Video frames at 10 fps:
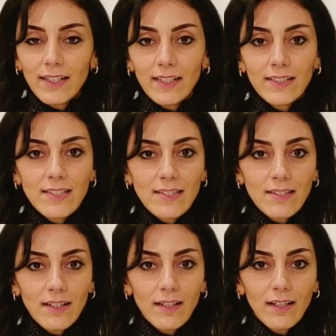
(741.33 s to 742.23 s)
It's
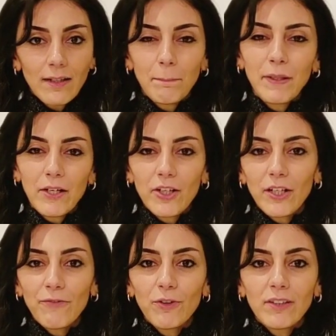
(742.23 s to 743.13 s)
better
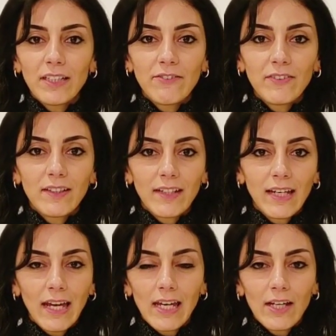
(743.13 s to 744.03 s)
if you leave the
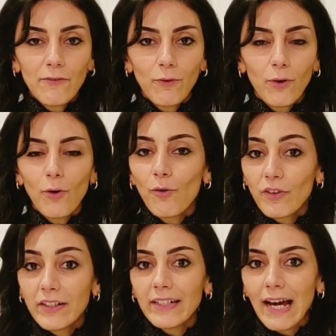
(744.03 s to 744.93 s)
cake for
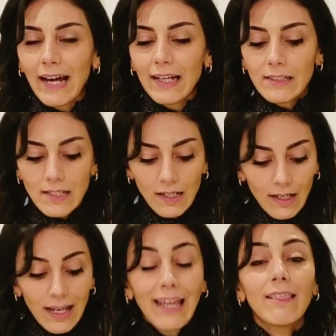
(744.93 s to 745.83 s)
overnight
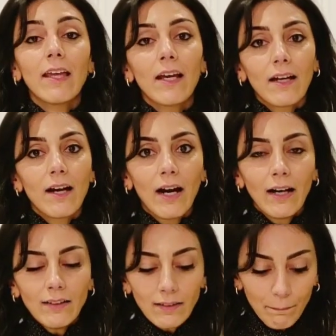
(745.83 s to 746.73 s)
and then
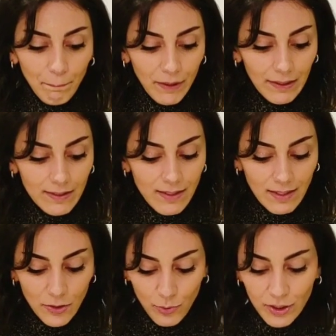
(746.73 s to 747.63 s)
cut, but
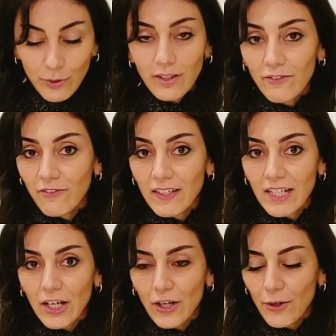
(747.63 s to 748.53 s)
since we're doing a
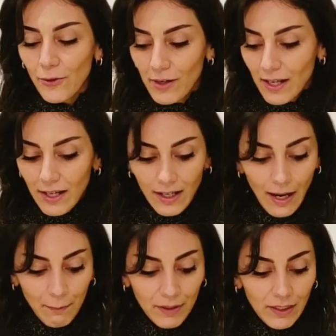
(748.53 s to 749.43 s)
video,
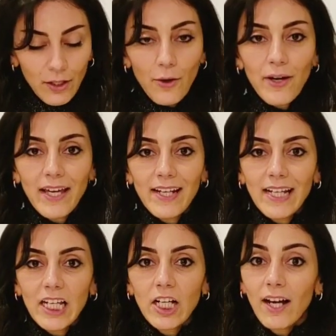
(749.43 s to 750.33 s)
I'm gonna go ahead
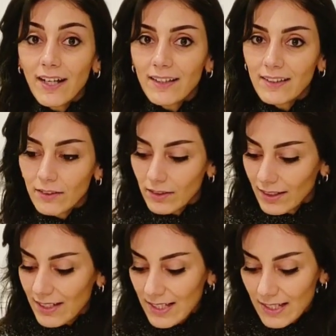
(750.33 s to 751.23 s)
and cut
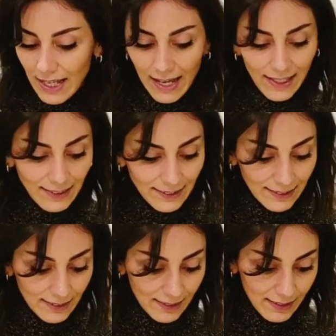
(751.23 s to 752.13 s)
a
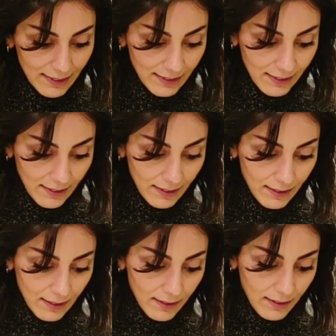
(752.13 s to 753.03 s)
slice.
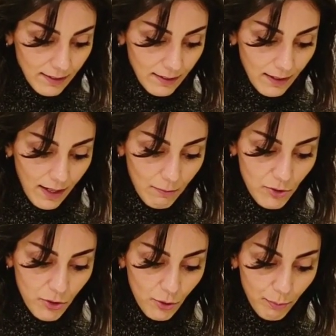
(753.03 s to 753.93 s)
I'm
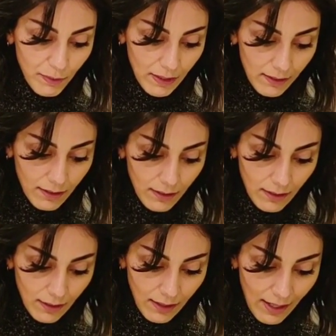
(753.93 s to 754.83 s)
so bad at
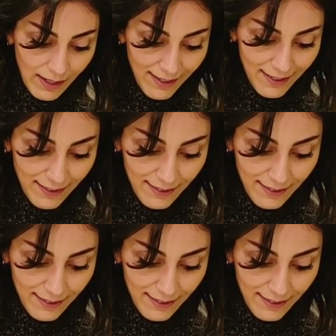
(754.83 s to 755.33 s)
cutting cake,